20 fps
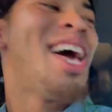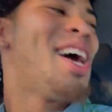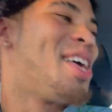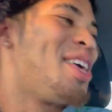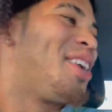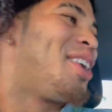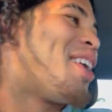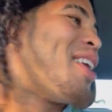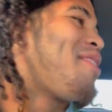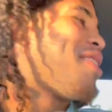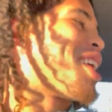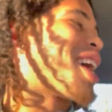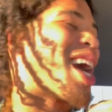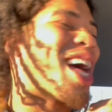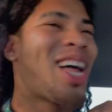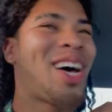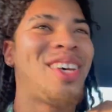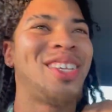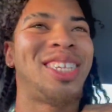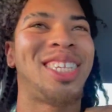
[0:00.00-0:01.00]
You're gonna have to
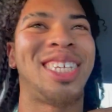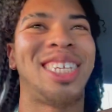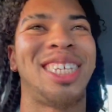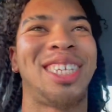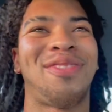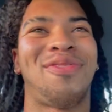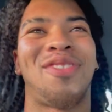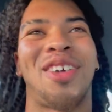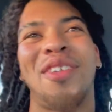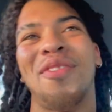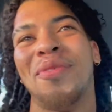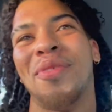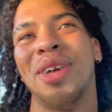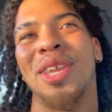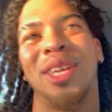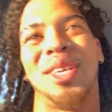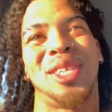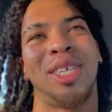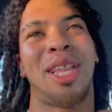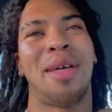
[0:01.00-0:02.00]
close this front
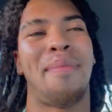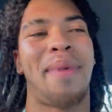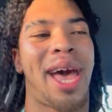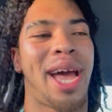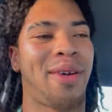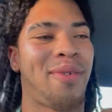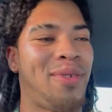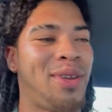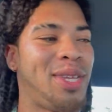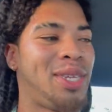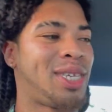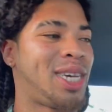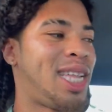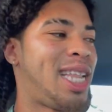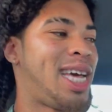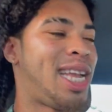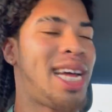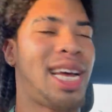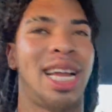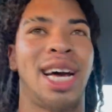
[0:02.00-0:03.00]
window so the back window's
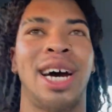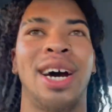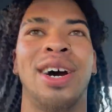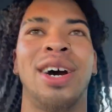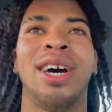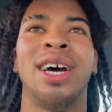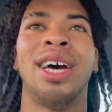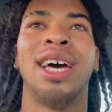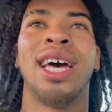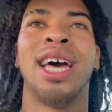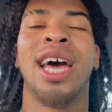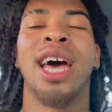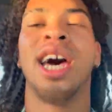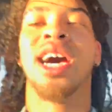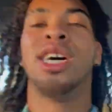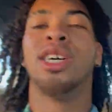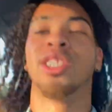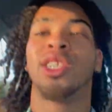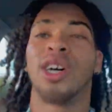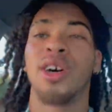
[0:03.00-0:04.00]
gonna that
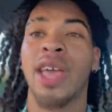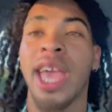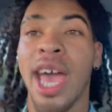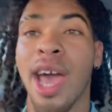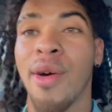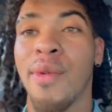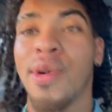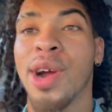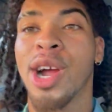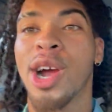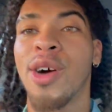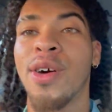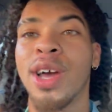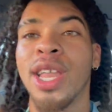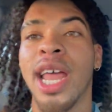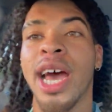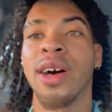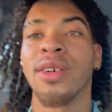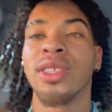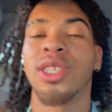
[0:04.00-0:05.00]
out. So yeah, we're
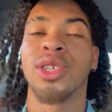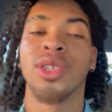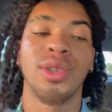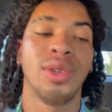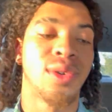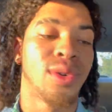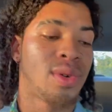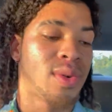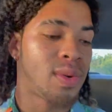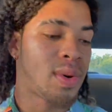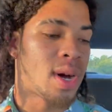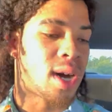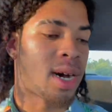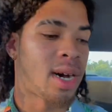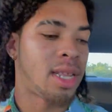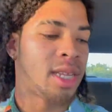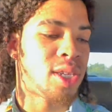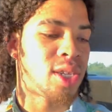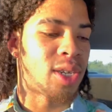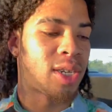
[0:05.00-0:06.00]
going out to,
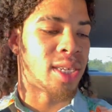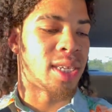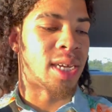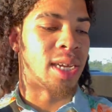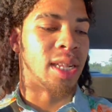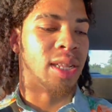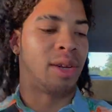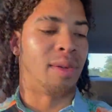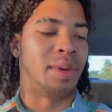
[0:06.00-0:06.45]
uh, let's turn this down a little